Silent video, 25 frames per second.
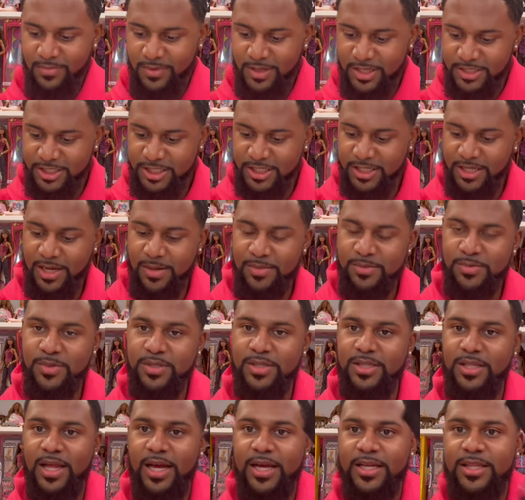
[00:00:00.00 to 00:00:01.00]
She comes
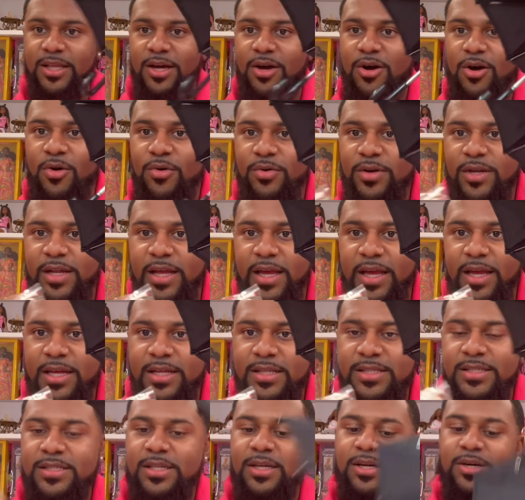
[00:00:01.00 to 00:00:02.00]
with like the holding
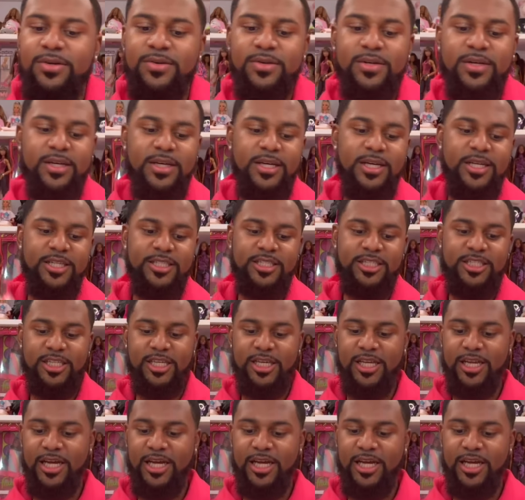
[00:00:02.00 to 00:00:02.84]
hand, so she can